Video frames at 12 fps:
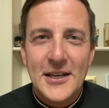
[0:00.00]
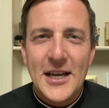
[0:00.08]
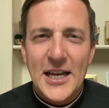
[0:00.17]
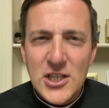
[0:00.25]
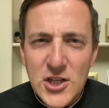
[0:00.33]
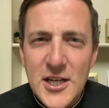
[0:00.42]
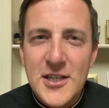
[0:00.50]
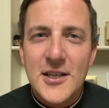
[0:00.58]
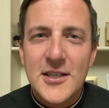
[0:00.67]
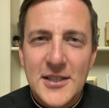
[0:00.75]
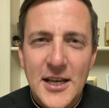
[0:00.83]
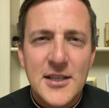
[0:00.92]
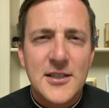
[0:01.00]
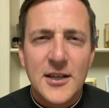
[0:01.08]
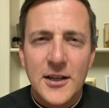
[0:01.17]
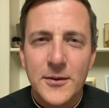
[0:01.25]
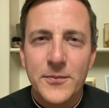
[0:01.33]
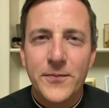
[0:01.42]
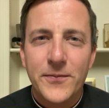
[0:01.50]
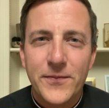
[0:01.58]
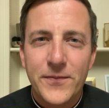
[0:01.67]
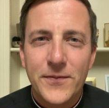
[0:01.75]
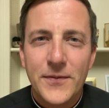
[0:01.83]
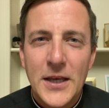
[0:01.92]
And Jesus says to him,
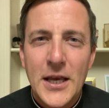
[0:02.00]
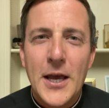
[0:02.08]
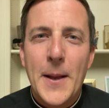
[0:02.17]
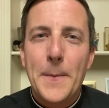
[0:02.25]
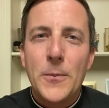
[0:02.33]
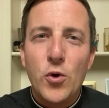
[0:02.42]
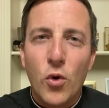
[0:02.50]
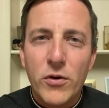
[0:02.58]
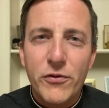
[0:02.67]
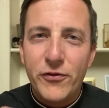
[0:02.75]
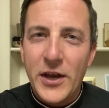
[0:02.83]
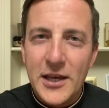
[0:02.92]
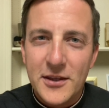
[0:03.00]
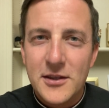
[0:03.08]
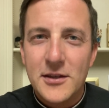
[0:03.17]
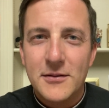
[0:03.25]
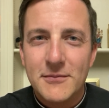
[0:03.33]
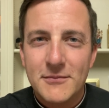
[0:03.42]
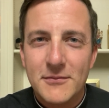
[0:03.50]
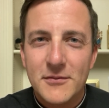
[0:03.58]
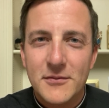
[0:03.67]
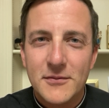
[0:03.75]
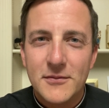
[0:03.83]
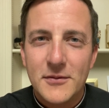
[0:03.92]
your faith
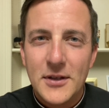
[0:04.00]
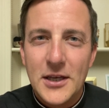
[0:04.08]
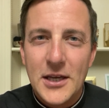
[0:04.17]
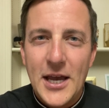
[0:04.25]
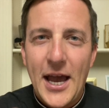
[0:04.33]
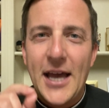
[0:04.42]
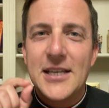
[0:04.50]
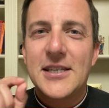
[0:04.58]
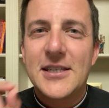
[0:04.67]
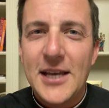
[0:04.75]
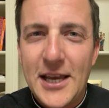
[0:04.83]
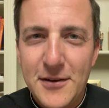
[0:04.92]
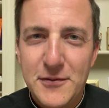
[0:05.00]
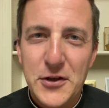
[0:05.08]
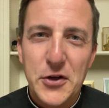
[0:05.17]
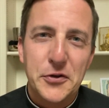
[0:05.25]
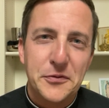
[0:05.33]
has saved you.